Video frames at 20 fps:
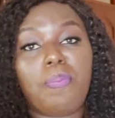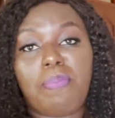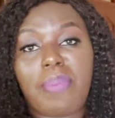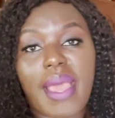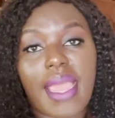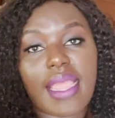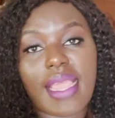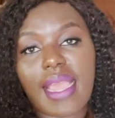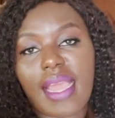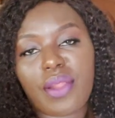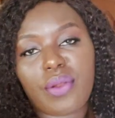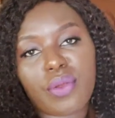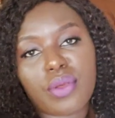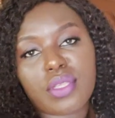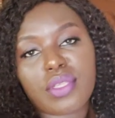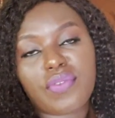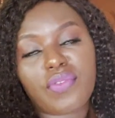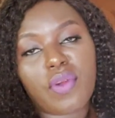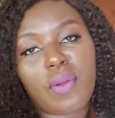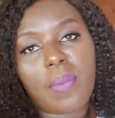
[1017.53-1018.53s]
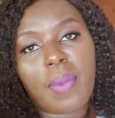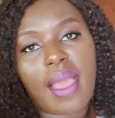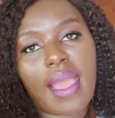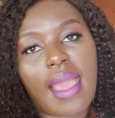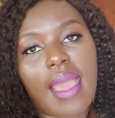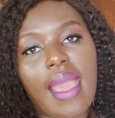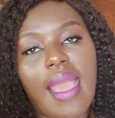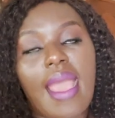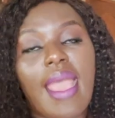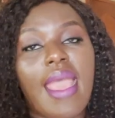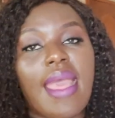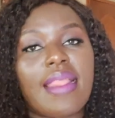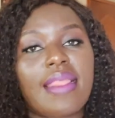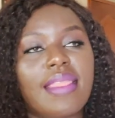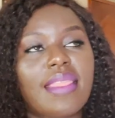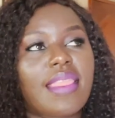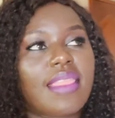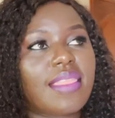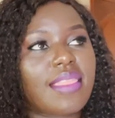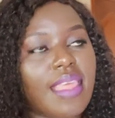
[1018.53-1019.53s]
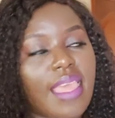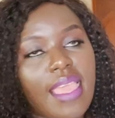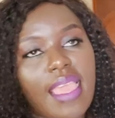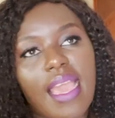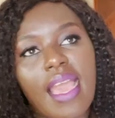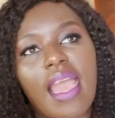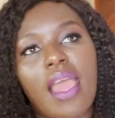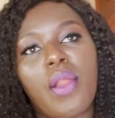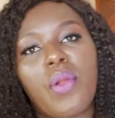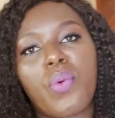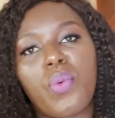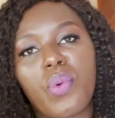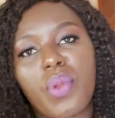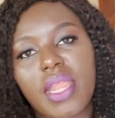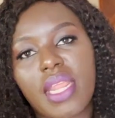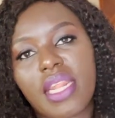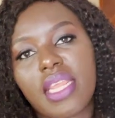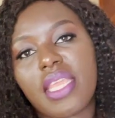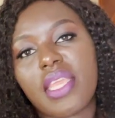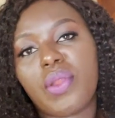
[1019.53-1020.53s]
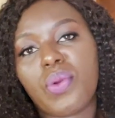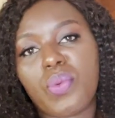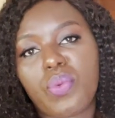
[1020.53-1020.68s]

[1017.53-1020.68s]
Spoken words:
Buy candles from her, and they are really,